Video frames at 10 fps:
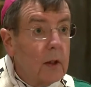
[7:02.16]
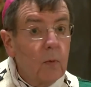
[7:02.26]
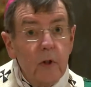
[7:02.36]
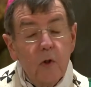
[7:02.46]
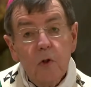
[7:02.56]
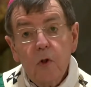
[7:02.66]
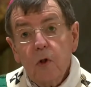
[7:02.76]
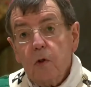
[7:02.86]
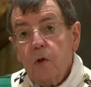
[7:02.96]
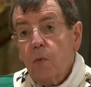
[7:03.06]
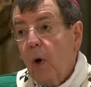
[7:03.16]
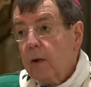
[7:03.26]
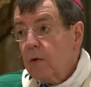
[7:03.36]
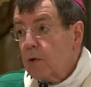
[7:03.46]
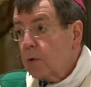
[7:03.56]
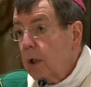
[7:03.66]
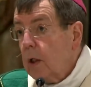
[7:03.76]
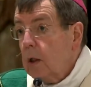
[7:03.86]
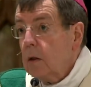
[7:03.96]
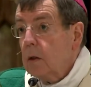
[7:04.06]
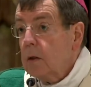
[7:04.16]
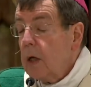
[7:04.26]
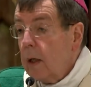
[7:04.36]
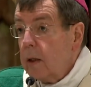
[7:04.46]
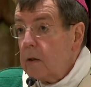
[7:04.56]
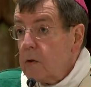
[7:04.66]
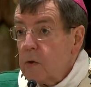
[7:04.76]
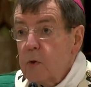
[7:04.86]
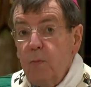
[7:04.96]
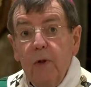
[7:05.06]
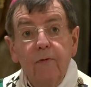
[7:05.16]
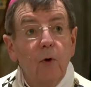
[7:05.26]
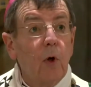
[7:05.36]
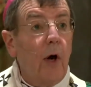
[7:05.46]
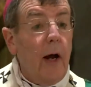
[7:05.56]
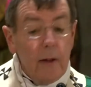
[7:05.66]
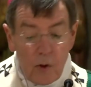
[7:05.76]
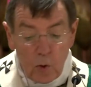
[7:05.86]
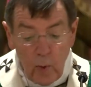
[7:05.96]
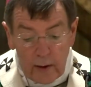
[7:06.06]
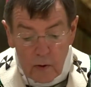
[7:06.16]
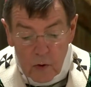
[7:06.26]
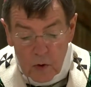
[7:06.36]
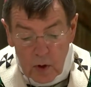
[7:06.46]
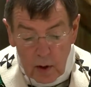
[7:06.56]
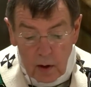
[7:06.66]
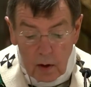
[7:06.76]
which is just what, three days before Ash Wednesday.